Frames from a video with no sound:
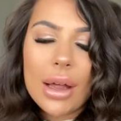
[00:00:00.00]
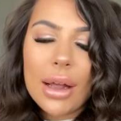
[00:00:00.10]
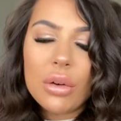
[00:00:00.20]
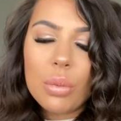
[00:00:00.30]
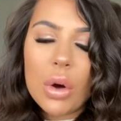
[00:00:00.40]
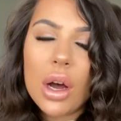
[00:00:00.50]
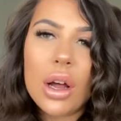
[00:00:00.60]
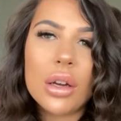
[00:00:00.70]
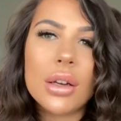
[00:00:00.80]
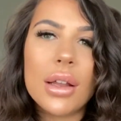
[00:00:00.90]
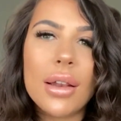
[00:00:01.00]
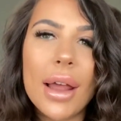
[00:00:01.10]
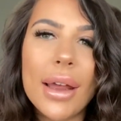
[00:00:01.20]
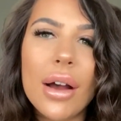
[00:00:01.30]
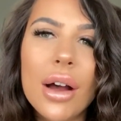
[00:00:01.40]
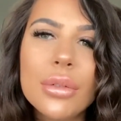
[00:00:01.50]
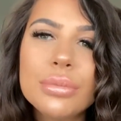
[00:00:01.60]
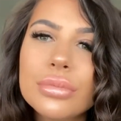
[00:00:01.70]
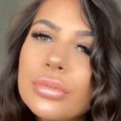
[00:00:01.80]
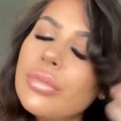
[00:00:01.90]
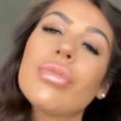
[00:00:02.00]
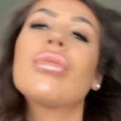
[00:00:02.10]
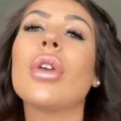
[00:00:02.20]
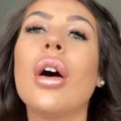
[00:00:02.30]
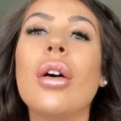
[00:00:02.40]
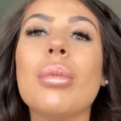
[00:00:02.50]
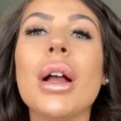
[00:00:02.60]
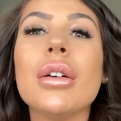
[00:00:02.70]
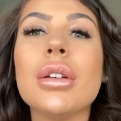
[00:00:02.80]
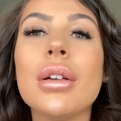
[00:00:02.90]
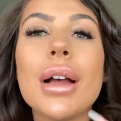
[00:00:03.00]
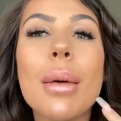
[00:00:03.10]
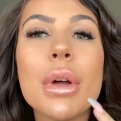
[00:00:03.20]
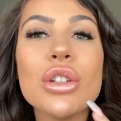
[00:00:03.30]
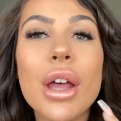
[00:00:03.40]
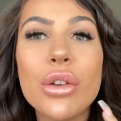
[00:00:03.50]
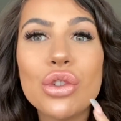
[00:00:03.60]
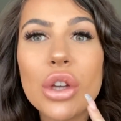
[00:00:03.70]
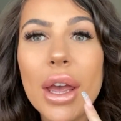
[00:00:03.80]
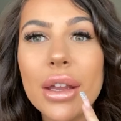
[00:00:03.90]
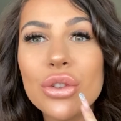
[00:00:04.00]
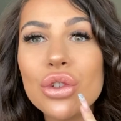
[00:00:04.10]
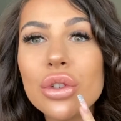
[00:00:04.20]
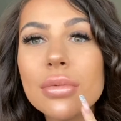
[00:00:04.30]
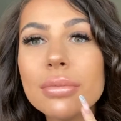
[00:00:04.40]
like one layer. Oh my god, look how much that's changed